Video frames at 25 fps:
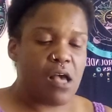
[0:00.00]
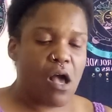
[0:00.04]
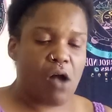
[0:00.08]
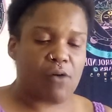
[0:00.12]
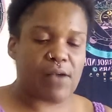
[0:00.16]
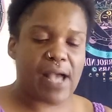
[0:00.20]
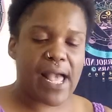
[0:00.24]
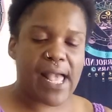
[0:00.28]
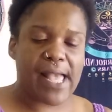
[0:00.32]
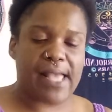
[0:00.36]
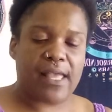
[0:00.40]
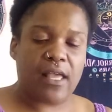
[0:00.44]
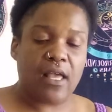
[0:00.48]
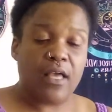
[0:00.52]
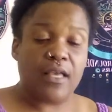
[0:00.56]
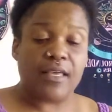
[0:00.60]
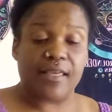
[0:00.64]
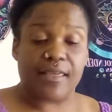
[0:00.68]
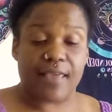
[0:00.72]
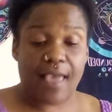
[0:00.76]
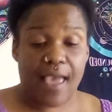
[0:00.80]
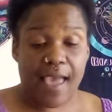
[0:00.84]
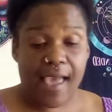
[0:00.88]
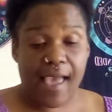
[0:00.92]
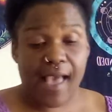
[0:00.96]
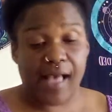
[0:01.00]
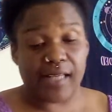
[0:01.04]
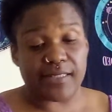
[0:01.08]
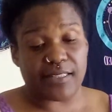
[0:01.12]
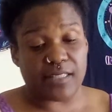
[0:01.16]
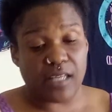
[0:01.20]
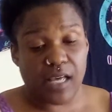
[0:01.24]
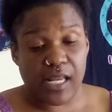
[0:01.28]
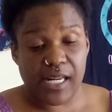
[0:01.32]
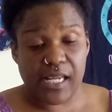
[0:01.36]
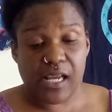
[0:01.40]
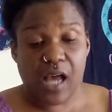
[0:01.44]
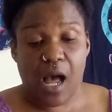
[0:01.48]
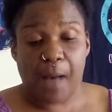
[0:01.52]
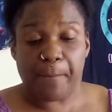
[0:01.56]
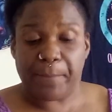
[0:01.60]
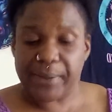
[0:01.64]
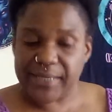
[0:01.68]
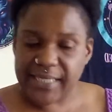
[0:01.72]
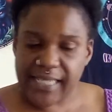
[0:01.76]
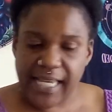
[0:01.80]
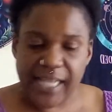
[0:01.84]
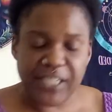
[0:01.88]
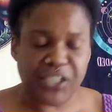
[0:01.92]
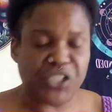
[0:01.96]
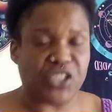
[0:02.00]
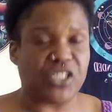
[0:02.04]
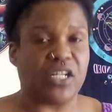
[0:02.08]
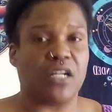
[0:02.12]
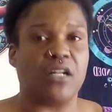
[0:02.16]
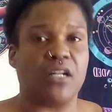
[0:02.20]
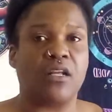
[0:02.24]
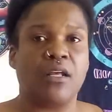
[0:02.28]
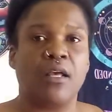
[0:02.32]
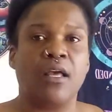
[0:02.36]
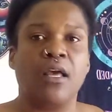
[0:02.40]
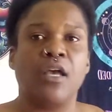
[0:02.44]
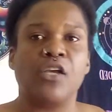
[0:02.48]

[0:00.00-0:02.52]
okay? Yes, honey, competition.